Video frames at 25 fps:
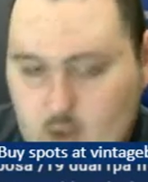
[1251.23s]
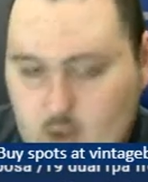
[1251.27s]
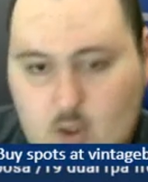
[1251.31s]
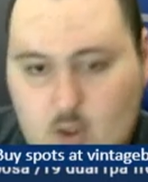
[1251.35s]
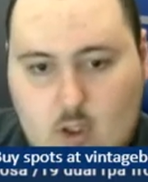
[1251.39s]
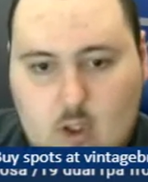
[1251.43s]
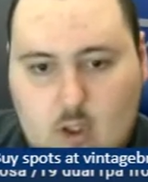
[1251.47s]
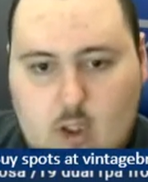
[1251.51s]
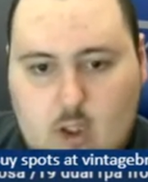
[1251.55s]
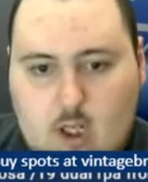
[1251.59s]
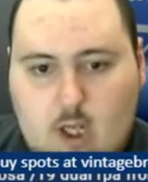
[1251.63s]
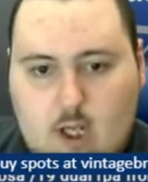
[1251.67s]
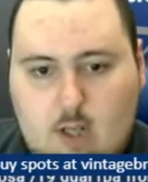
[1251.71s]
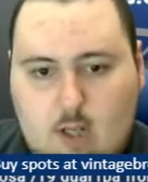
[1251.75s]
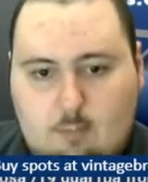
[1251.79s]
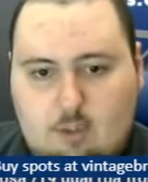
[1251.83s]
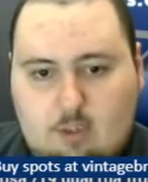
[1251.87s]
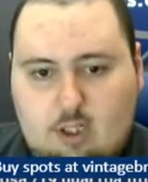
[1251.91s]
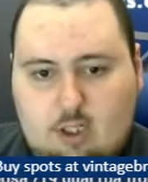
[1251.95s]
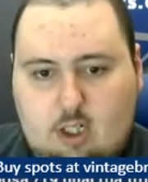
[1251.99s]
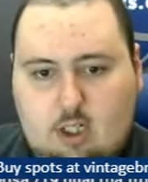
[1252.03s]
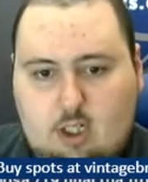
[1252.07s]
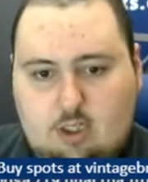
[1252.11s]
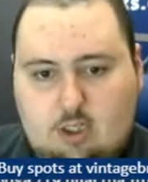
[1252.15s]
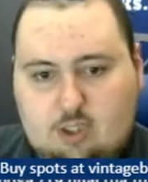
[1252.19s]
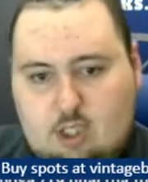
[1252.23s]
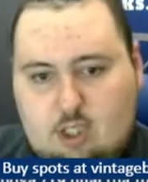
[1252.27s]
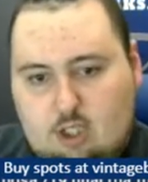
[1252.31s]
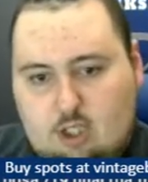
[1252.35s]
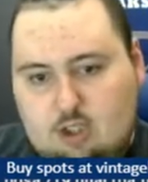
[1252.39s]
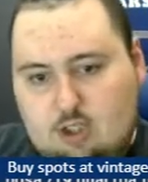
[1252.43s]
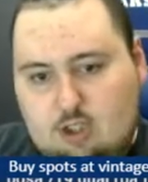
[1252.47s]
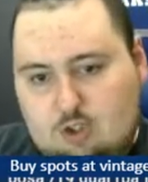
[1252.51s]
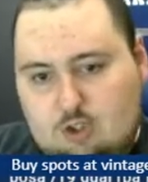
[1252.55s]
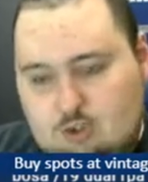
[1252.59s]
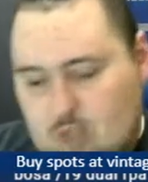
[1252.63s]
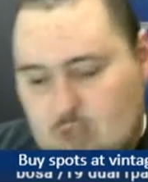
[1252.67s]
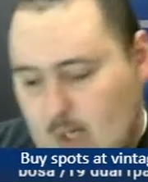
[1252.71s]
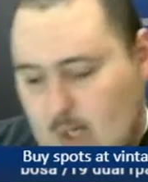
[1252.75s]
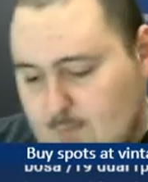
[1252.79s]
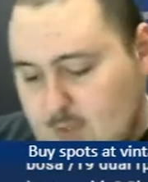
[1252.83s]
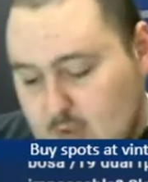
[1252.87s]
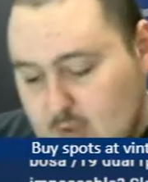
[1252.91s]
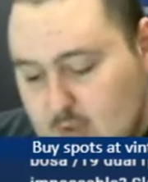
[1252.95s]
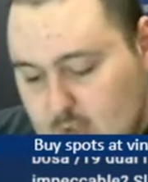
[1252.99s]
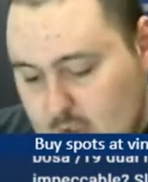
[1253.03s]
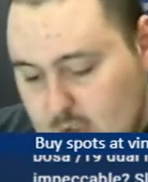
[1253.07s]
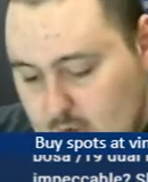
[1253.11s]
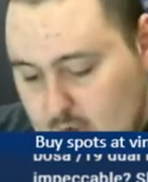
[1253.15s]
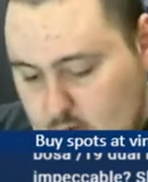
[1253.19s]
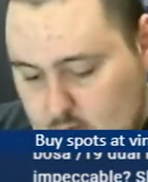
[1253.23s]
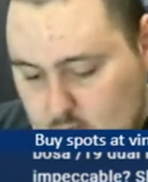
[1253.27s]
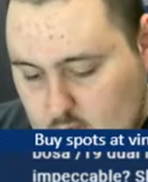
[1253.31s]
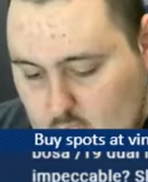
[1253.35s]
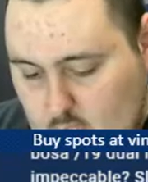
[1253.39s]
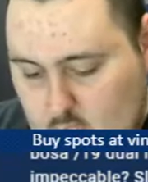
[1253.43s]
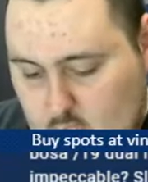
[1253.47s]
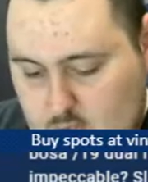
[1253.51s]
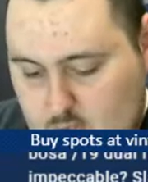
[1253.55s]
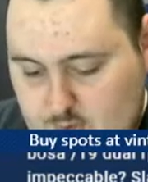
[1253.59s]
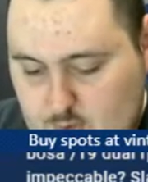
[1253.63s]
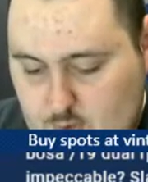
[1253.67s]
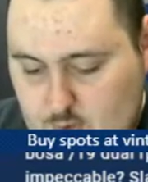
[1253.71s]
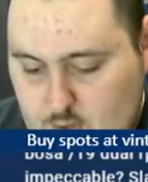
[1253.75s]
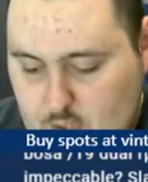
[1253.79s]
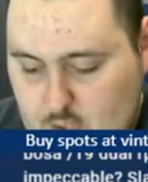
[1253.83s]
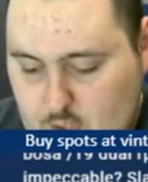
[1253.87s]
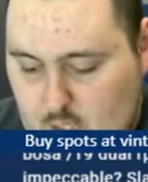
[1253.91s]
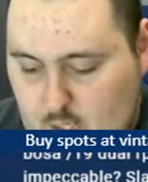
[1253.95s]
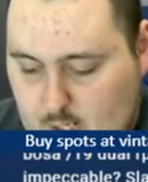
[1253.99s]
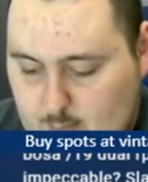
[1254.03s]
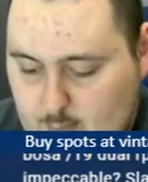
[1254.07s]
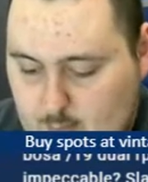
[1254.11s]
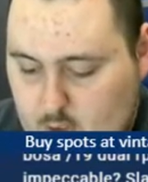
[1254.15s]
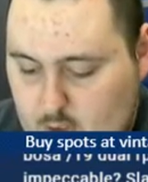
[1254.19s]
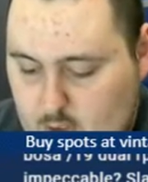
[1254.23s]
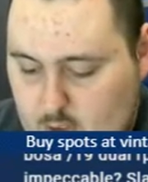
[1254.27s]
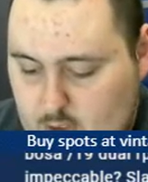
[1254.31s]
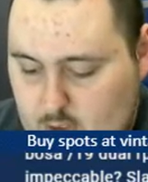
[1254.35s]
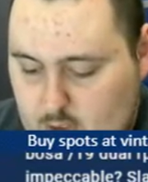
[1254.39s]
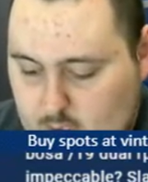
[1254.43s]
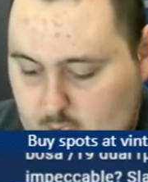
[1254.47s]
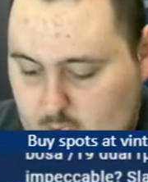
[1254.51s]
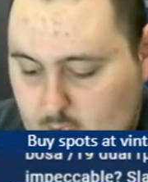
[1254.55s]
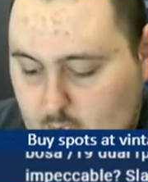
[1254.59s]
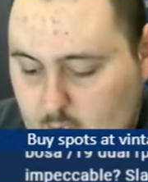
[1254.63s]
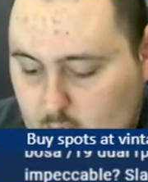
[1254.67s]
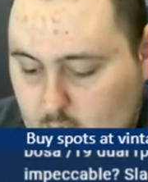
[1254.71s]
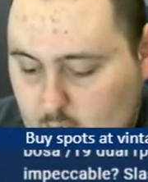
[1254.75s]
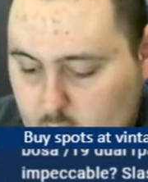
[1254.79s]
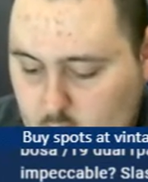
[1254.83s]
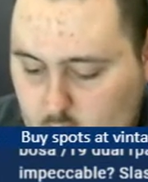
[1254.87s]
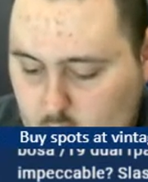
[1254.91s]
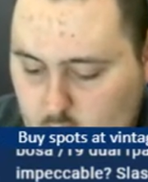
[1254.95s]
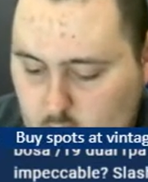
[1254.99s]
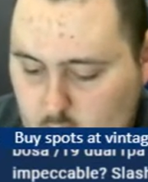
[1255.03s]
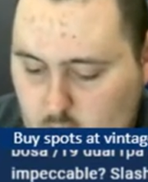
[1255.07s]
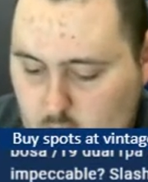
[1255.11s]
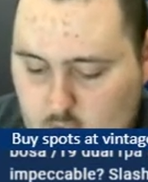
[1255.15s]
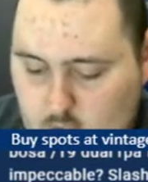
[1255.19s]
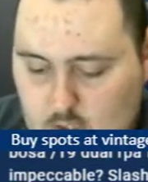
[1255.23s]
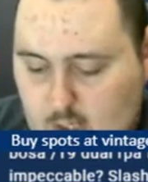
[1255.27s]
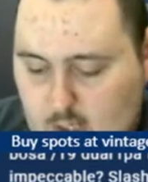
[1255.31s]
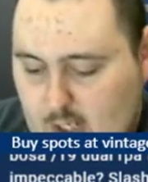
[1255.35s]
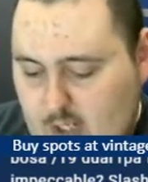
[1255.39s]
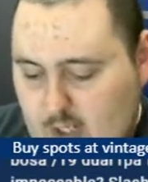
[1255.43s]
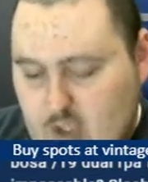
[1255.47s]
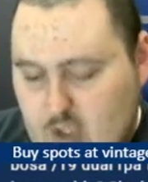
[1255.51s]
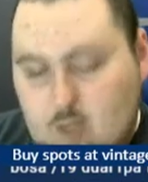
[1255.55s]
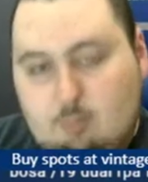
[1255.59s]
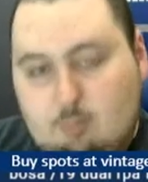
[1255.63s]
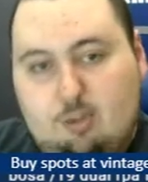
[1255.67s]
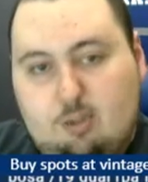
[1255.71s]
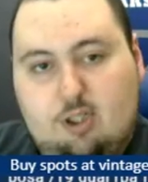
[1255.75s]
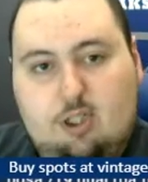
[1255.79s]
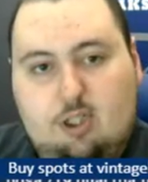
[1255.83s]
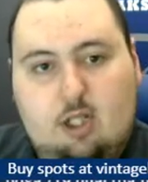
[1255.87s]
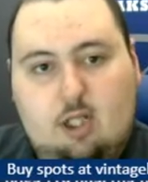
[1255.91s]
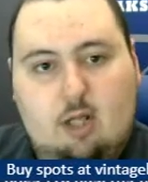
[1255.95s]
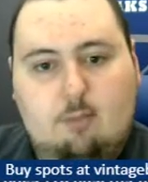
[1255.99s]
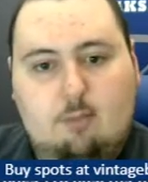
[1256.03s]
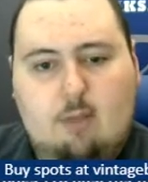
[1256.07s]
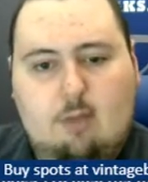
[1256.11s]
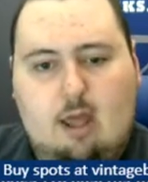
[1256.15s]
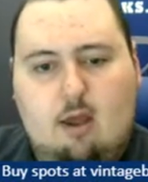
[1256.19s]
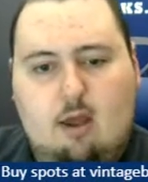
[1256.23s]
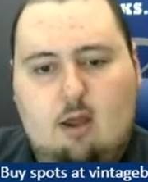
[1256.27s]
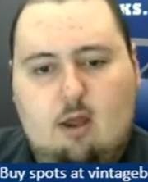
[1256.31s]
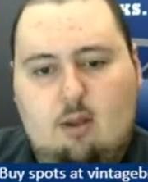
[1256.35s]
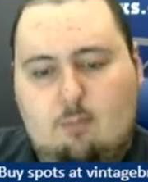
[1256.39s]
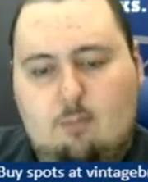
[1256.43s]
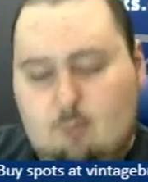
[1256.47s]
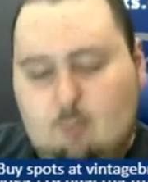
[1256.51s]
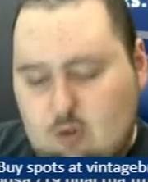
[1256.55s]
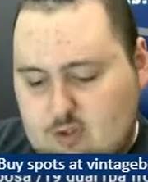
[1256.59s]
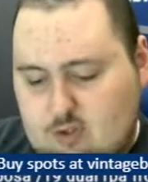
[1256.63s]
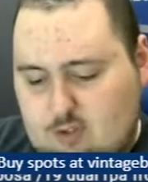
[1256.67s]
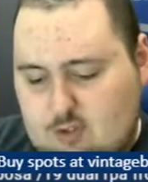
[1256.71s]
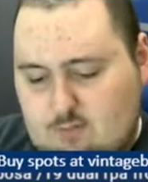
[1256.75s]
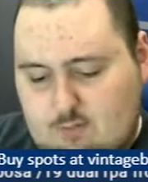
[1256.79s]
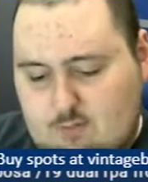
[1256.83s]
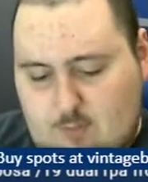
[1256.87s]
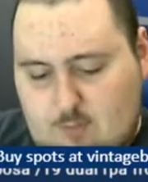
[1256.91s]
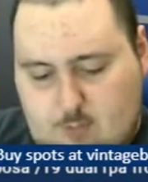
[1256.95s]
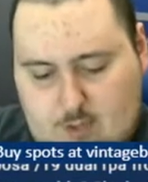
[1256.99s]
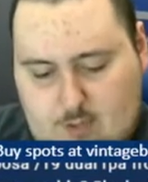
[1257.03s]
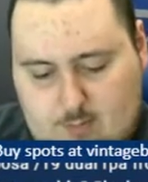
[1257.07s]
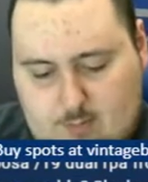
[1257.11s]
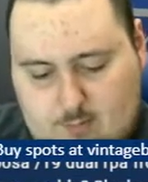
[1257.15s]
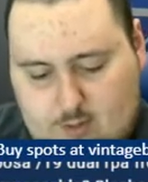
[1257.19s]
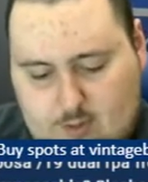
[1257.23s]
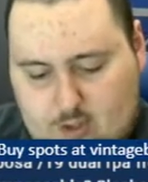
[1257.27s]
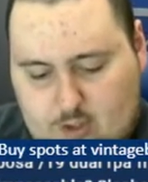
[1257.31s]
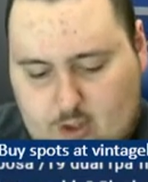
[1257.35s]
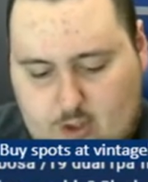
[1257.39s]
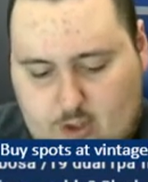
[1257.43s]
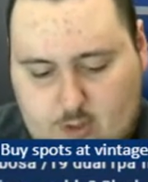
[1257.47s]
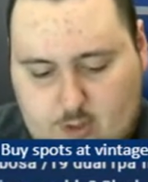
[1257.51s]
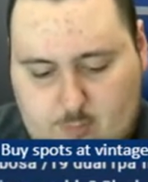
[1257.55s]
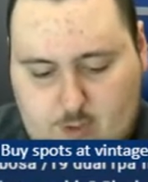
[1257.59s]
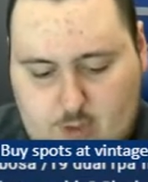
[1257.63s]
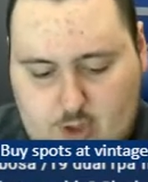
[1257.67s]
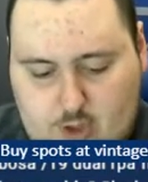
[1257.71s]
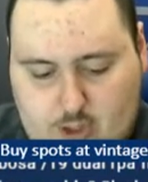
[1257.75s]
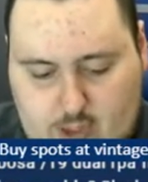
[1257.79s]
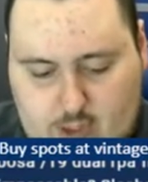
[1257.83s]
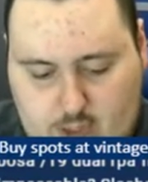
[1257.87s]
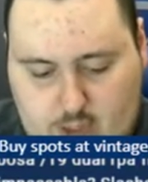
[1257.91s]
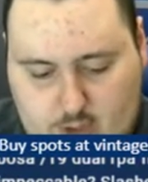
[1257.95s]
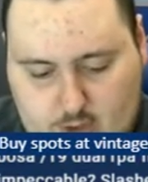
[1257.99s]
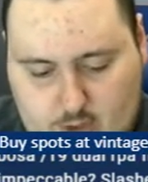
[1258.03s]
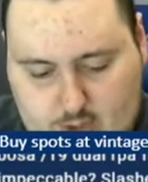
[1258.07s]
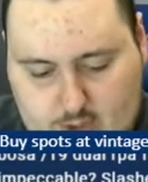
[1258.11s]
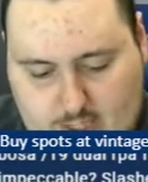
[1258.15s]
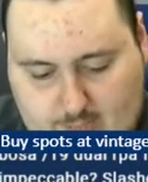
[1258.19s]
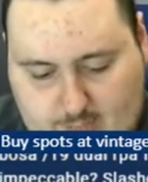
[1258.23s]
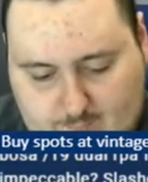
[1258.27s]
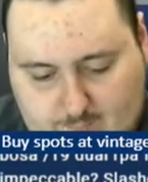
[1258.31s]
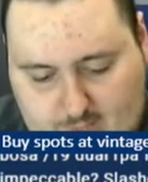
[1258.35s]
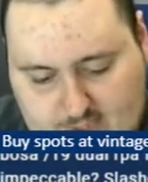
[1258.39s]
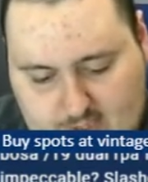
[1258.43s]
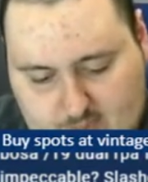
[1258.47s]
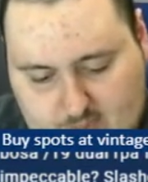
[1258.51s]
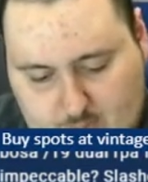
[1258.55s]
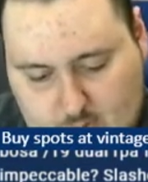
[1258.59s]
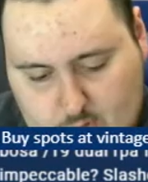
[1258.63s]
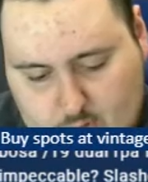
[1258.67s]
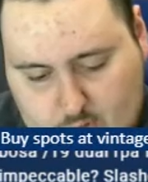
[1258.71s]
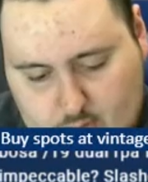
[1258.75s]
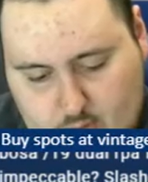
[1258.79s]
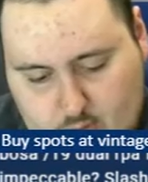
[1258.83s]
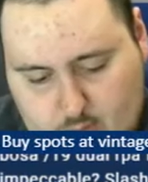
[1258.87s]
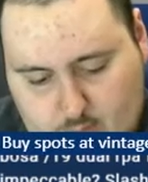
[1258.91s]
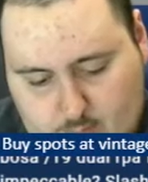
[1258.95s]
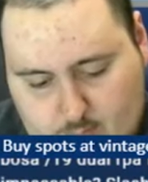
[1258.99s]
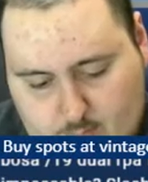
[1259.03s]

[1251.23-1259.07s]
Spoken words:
But Doug just dropped the link, so you can hop on in there and put it up. Most of the people in our community are in that Facebook group.